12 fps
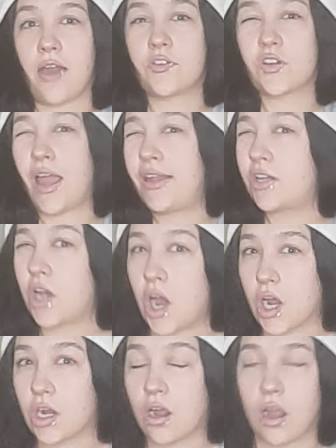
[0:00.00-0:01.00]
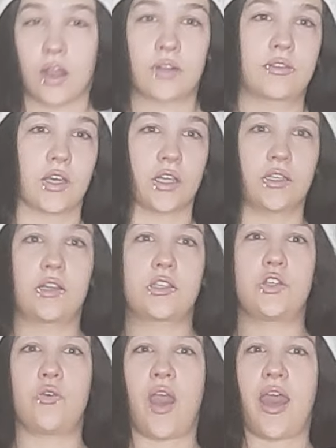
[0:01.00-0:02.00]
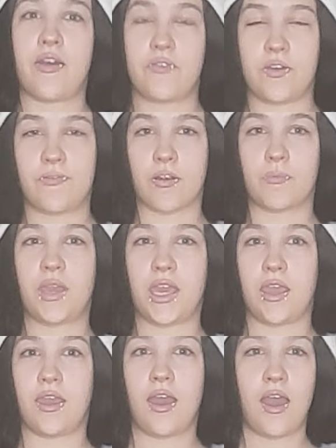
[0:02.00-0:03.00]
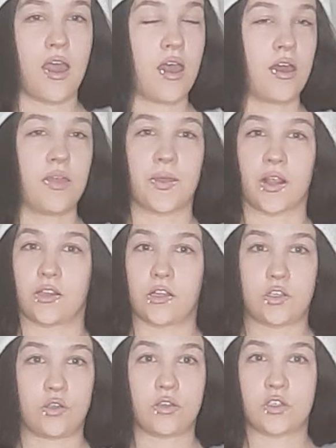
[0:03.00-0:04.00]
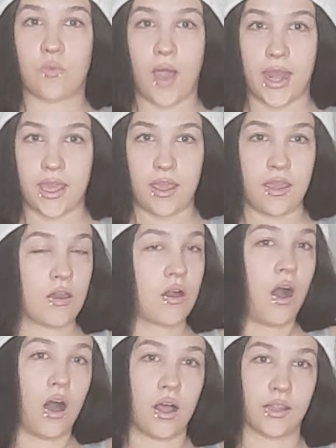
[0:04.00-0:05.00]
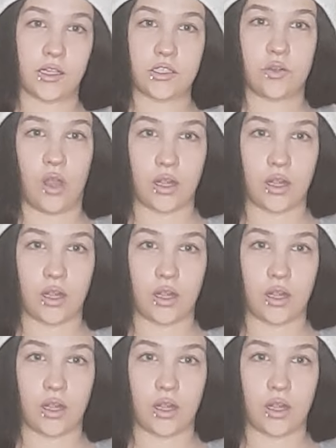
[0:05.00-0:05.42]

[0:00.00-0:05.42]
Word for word: I've tried Carhartt. They're a little too heavy for me they're a little too sweaty, a little too